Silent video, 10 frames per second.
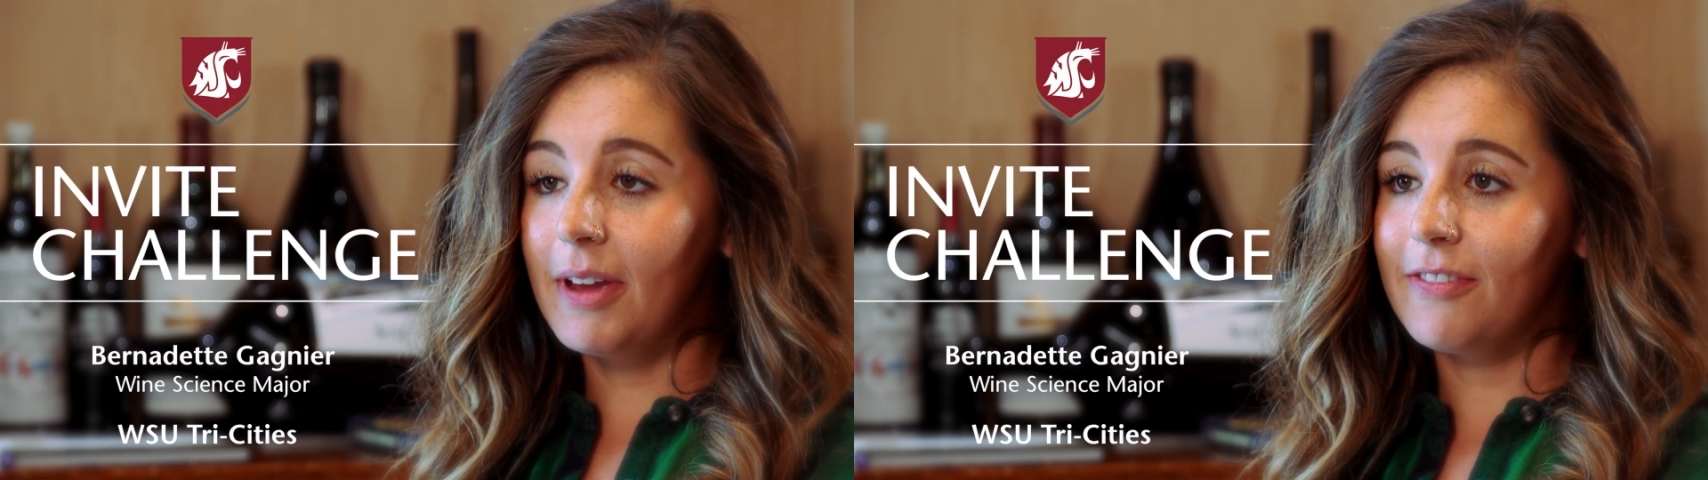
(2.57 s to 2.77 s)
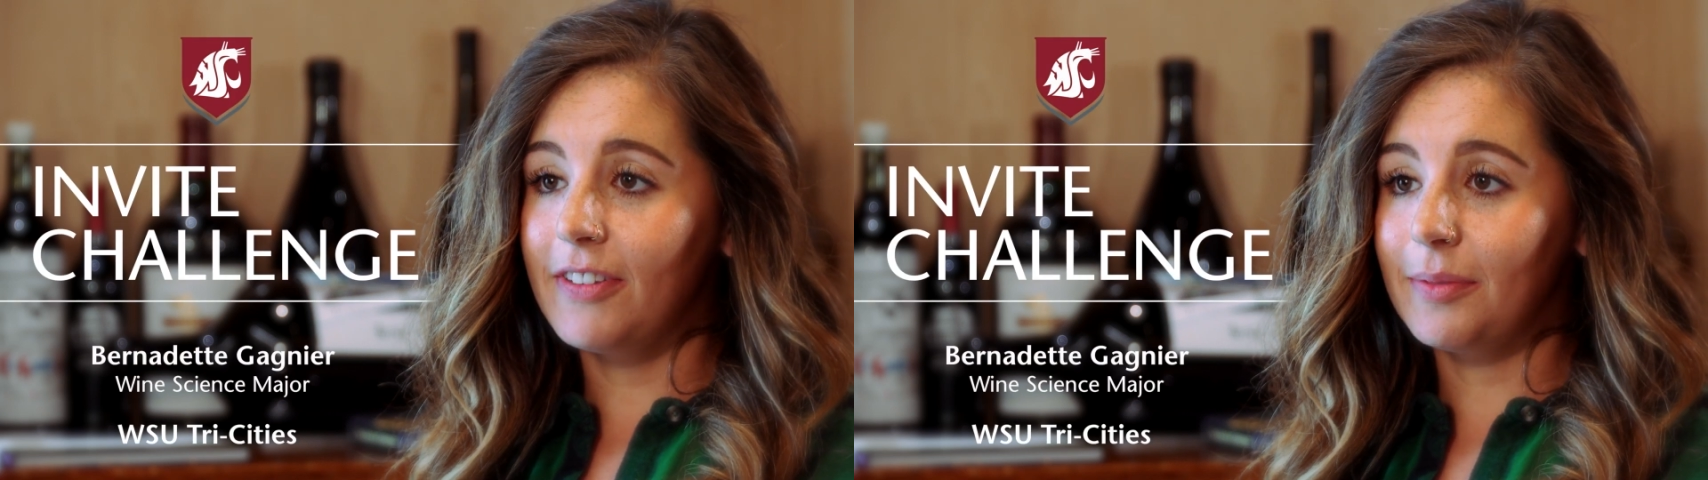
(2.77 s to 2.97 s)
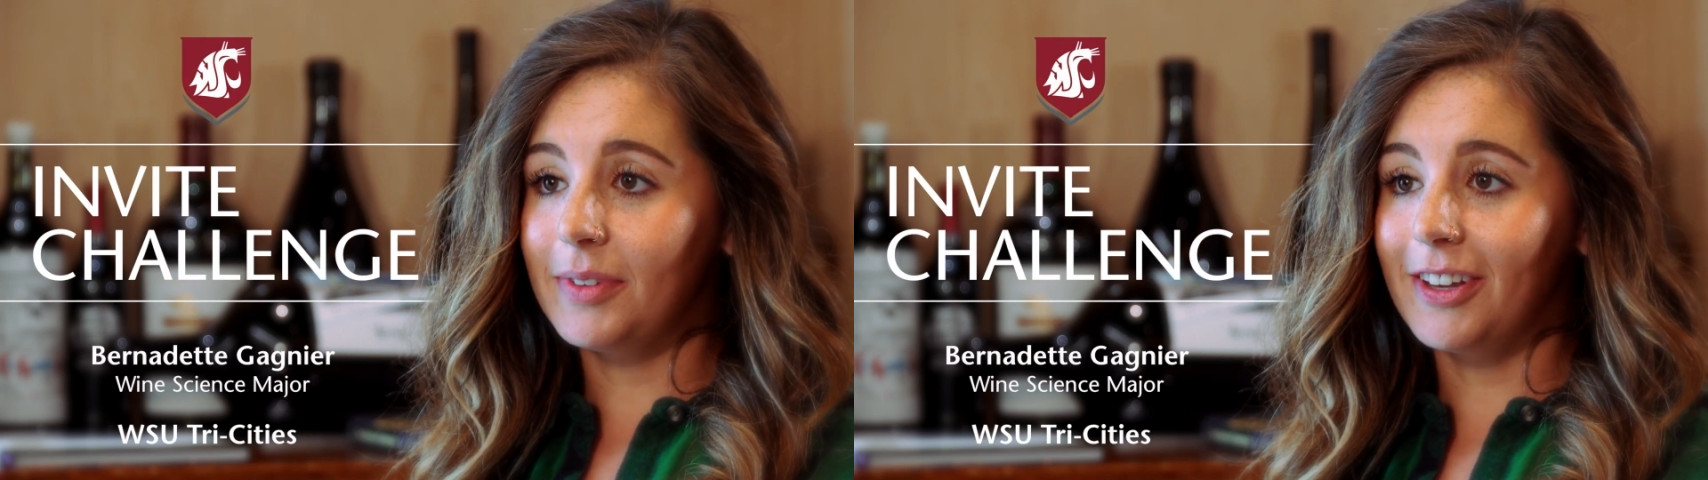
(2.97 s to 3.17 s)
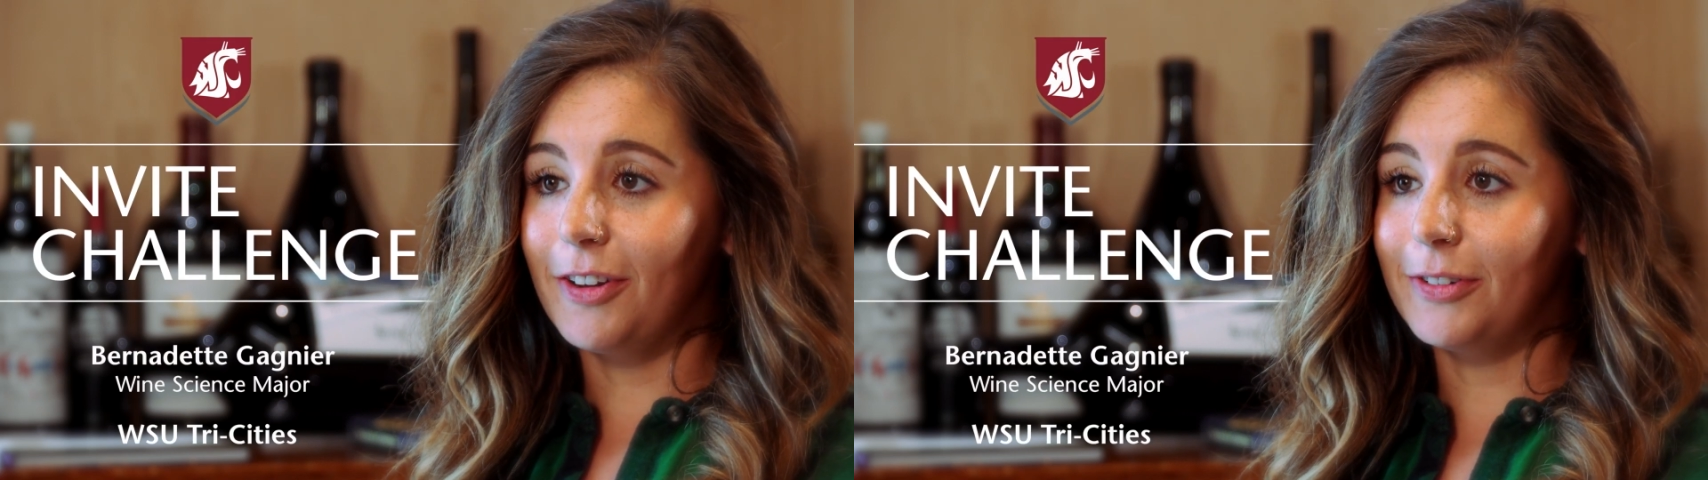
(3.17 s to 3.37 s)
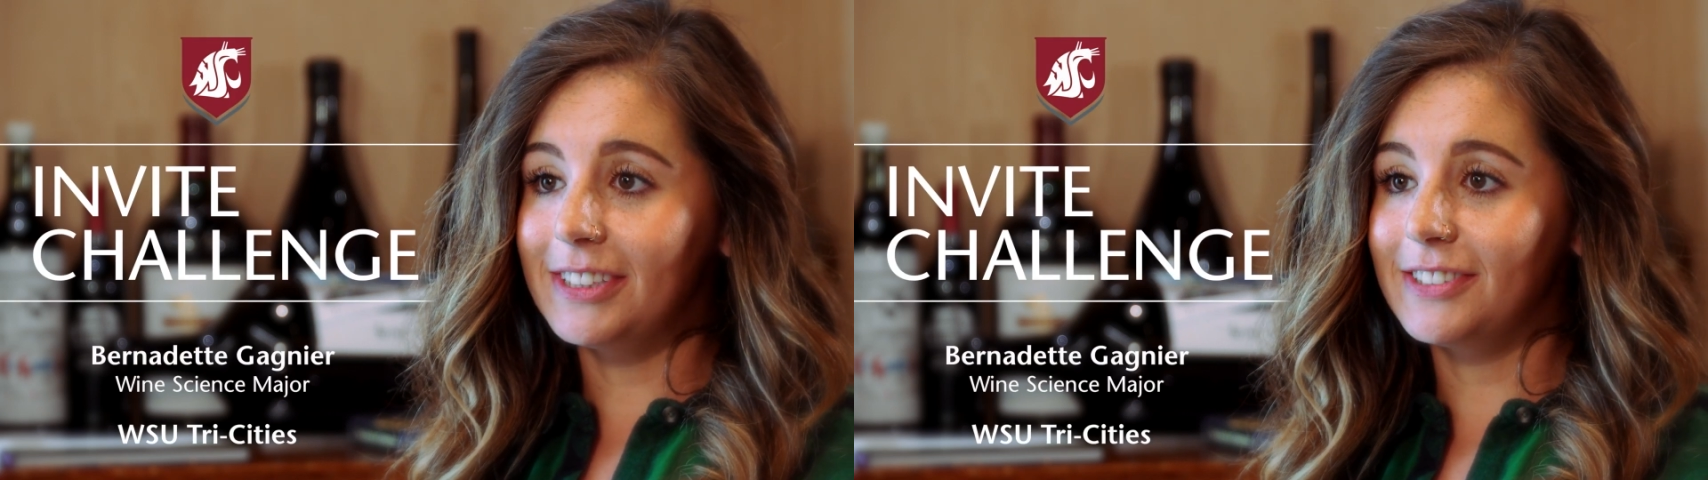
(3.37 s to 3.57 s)
My family
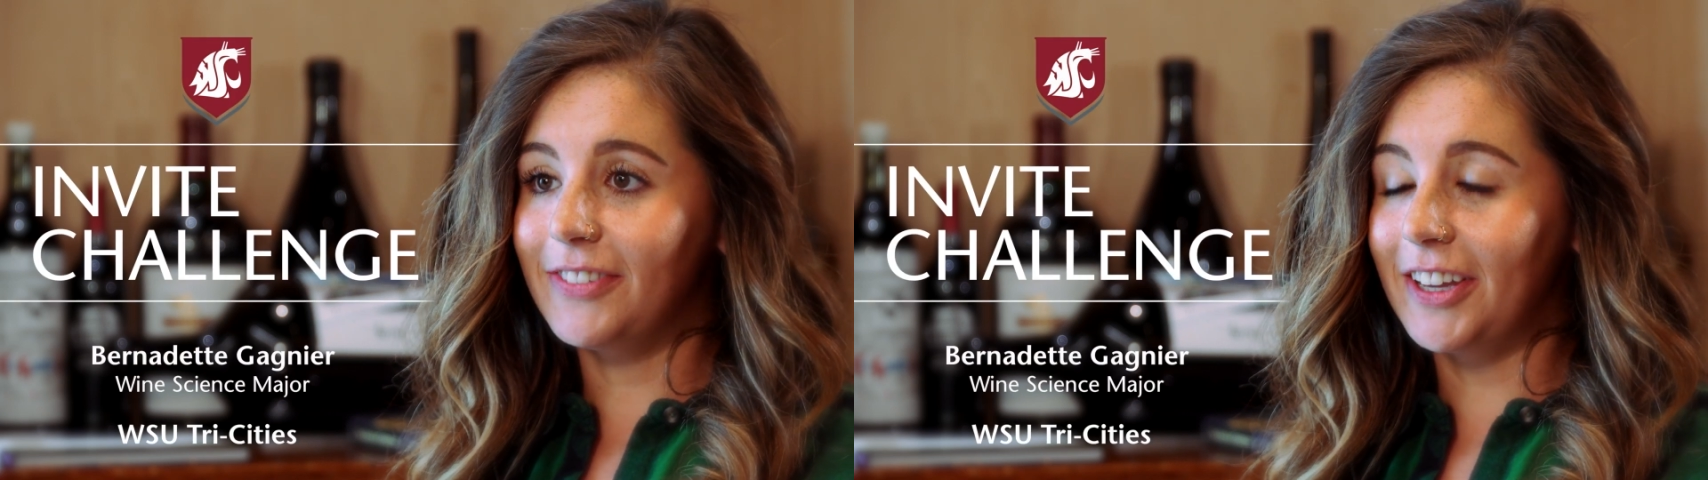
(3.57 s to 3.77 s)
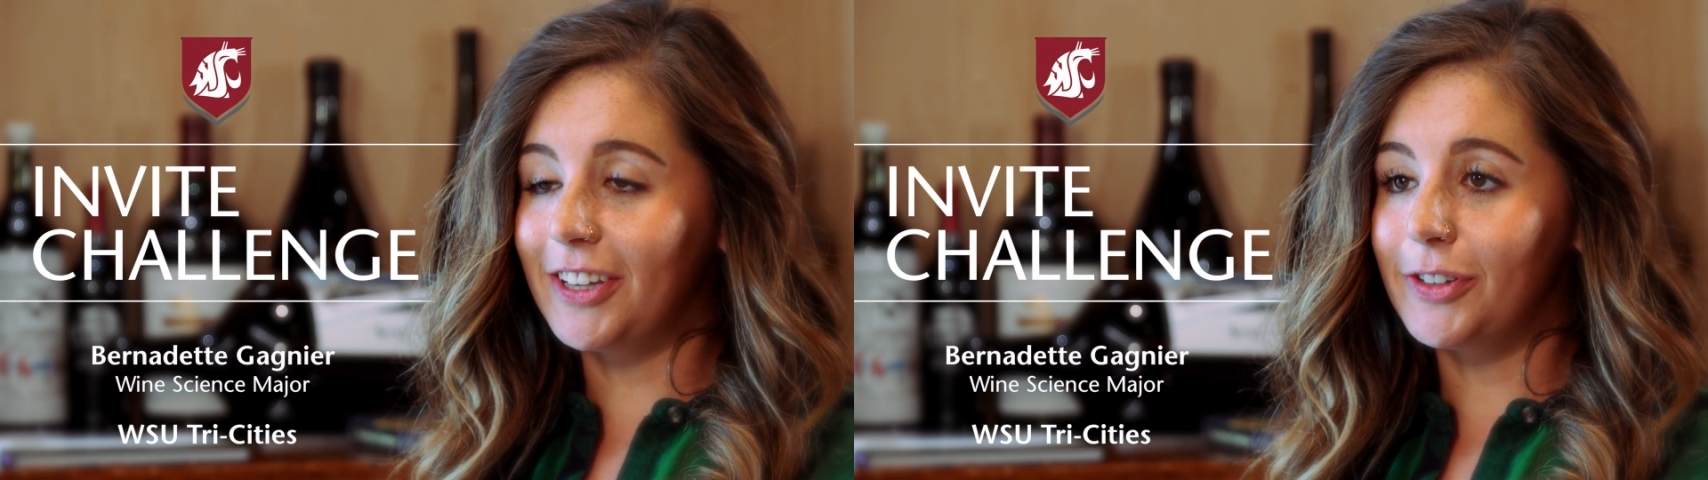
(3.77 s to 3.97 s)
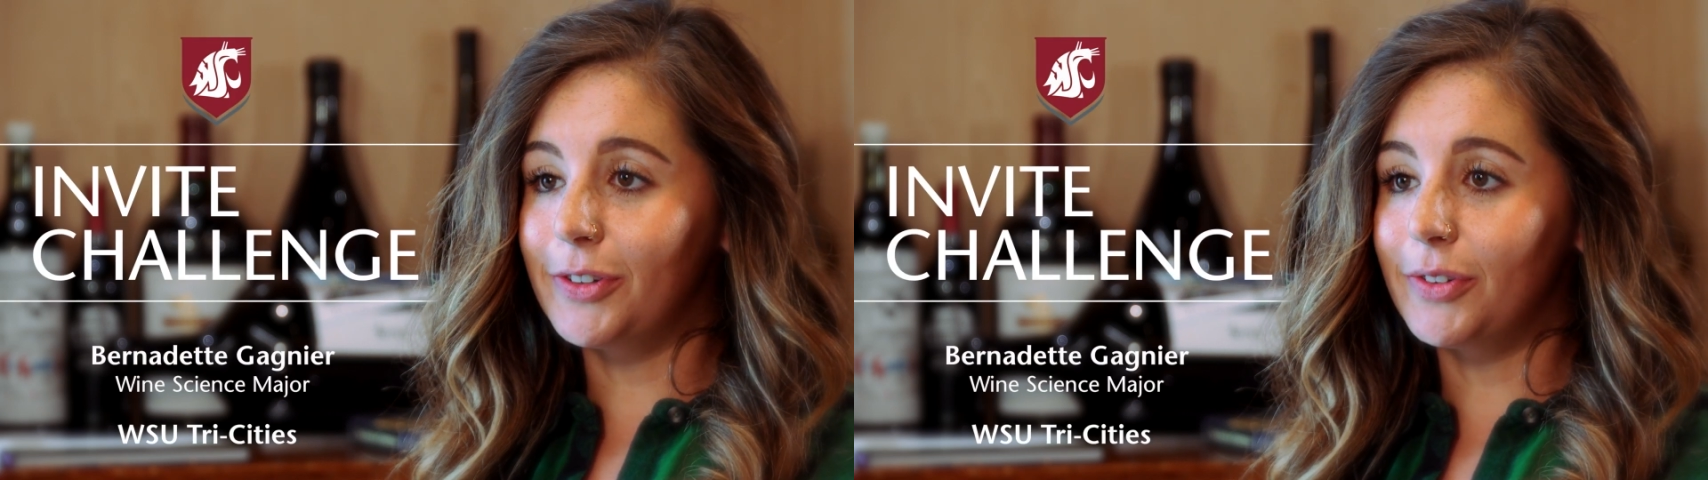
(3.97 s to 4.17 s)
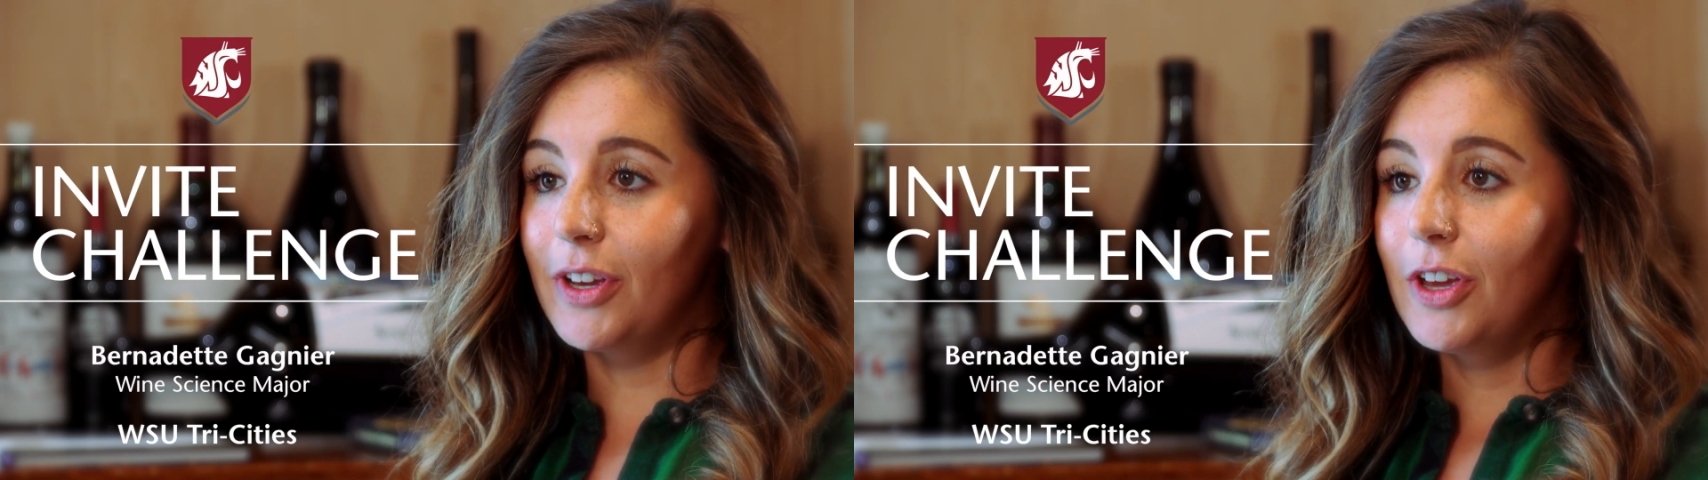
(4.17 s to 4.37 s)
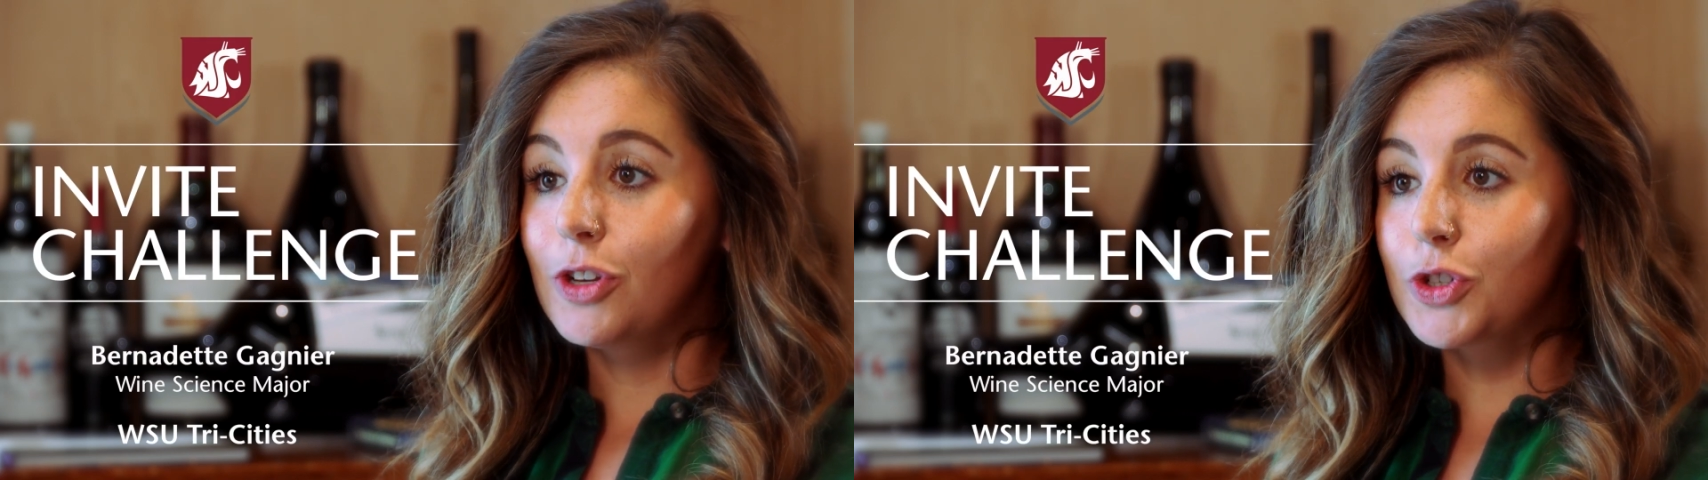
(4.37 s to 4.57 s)
always
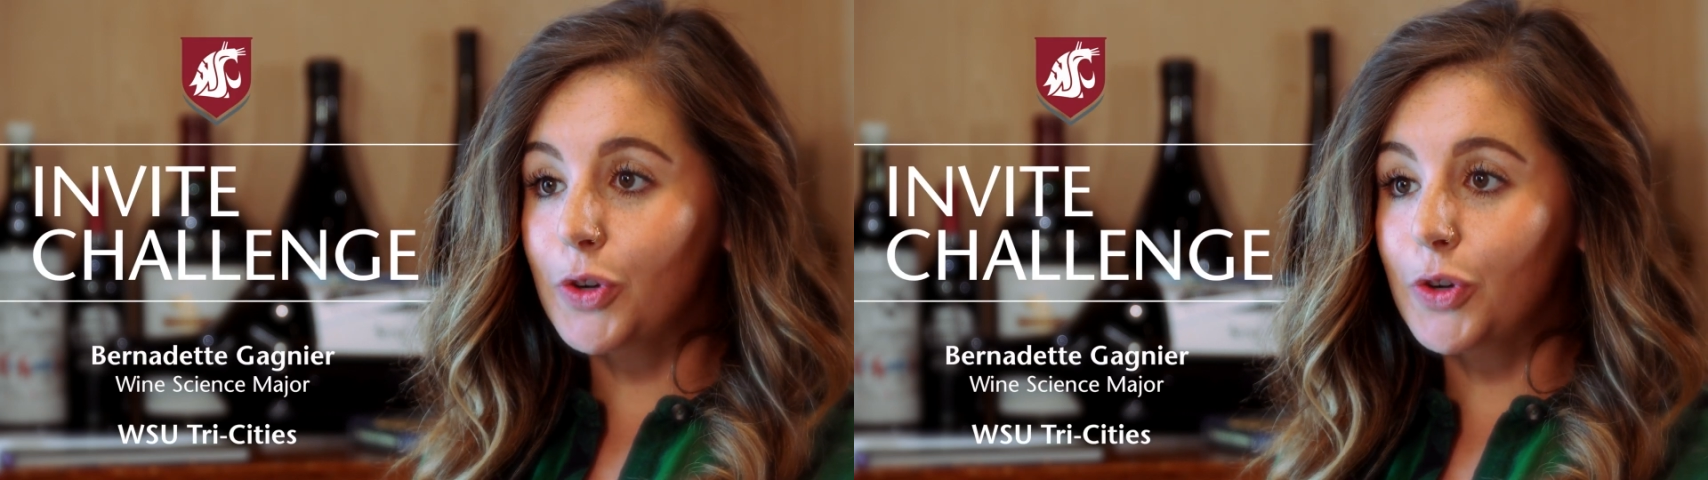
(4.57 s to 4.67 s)
valued